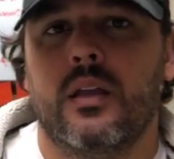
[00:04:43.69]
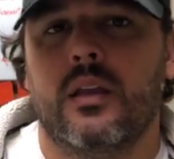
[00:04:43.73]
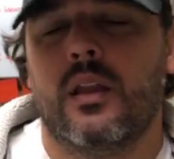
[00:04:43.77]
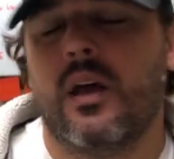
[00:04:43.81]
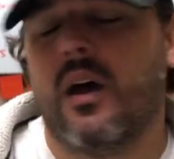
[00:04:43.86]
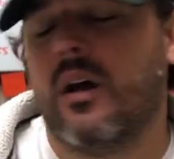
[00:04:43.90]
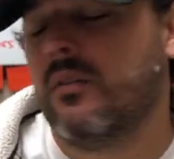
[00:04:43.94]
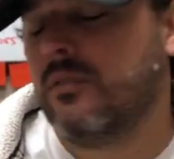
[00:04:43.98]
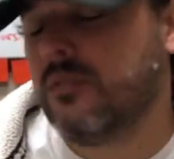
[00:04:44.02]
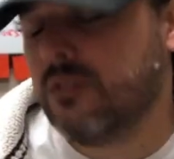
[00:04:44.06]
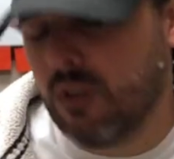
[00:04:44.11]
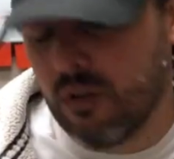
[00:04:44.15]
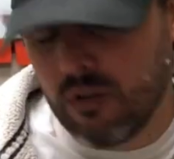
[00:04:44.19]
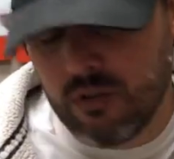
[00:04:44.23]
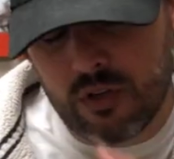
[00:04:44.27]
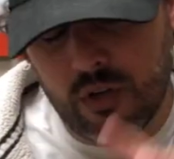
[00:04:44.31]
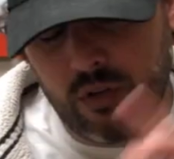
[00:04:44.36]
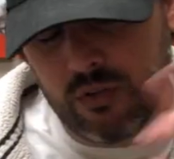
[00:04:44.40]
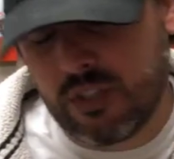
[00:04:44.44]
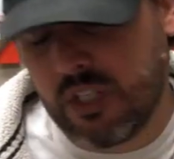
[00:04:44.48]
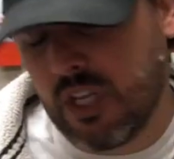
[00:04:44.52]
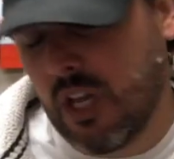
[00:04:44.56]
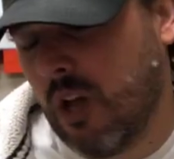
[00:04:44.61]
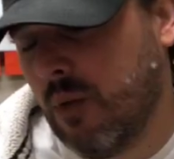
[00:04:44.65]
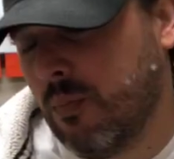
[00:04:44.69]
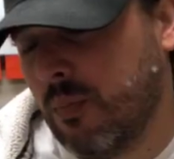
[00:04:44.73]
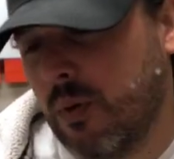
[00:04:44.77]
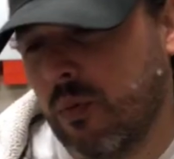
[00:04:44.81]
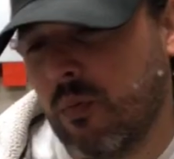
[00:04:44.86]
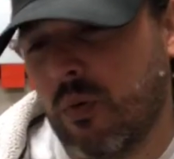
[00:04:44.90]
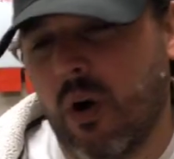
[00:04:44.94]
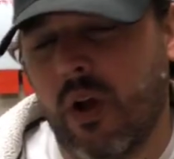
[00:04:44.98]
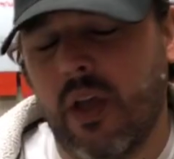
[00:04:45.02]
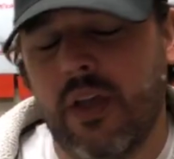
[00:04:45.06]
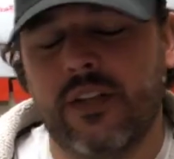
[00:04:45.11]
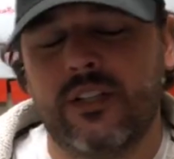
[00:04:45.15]
Now, don't go tell me,
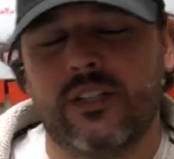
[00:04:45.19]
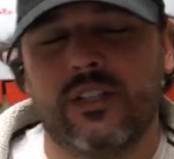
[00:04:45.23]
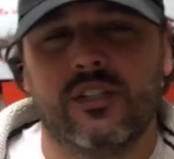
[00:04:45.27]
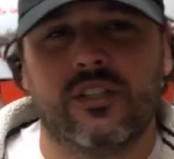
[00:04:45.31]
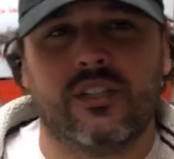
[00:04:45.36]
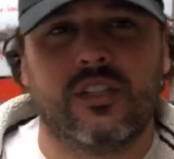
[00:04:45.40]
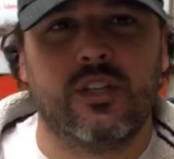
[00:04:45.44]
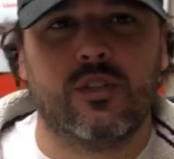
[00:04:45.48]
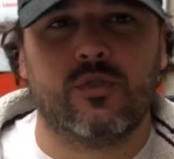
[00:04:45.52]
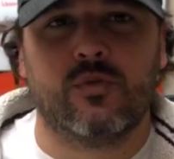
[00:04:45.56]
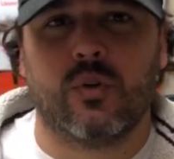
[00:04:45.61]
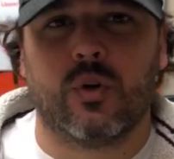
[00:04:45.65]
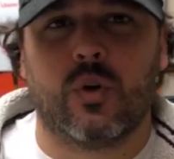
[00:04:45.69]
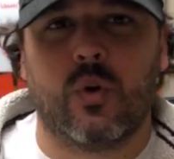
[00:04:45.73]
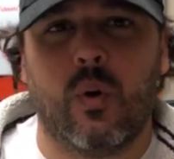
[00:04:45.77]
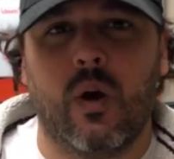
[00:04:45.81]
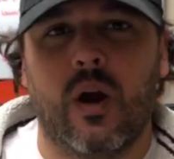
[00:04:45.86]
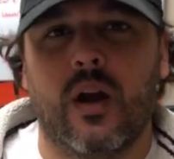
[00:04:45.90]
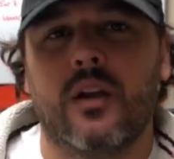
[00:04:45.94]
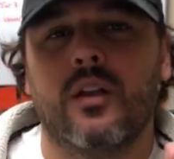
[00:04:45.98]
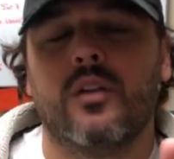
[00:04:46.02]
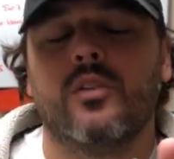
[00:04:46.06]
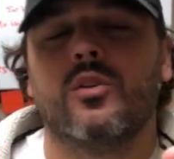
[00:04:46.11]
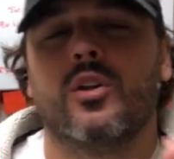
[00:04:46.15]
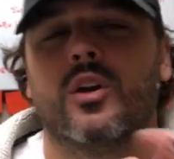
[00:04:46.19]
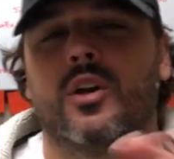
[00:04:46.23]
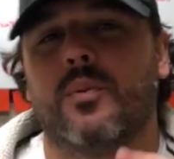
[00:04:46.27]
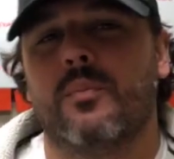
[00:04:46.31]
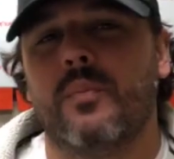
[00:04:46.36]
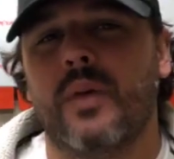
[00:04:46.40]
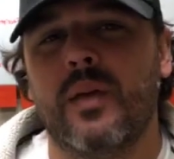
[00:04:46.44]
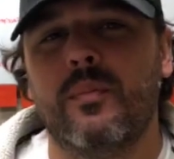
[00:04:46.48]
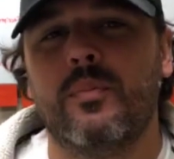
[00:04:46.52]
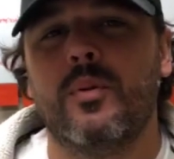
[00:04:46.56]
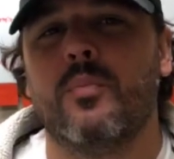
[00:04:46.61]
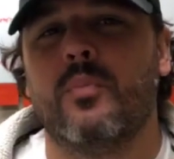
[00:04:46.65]
well, agency's required. Look,
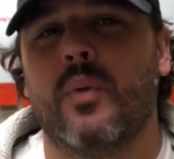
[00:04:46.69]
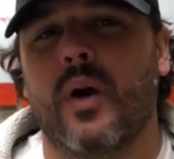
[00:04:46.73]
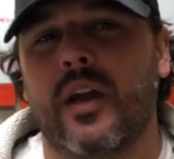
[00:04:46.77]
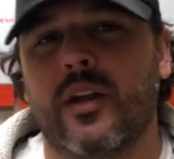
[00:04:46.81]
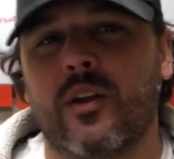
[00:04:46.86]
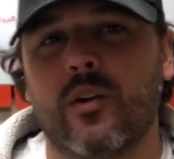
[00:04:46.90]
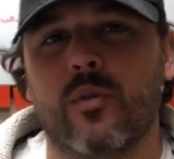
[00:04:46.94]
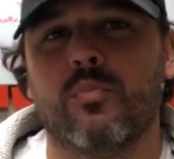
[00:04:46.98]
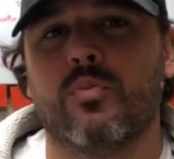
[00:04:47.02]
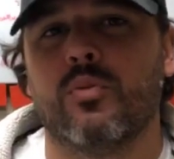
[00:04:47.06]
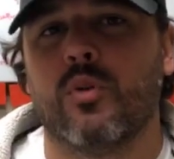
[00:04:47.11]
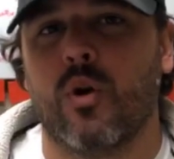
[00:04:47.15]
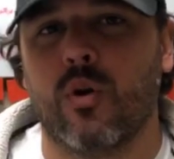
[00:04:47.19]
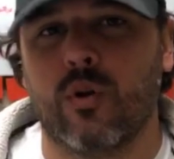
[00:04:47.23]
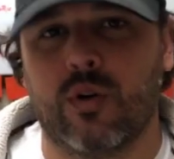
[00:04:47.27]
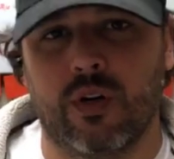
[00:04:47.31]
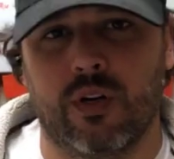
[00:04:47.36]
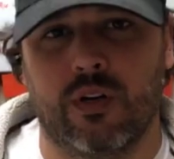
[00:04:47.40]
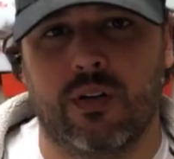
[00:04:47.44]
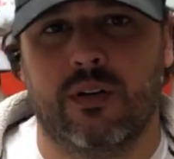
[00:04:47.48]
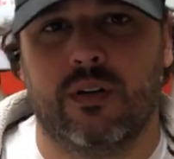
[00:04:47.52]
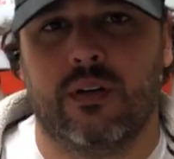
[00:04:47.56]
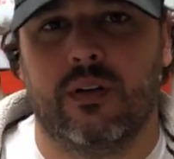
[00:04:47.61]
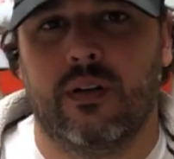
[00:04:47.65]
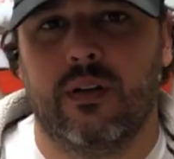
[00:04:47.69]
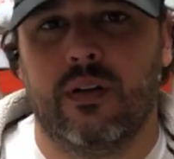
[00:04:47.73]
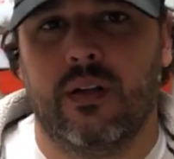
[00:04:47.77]
maybe by your broker.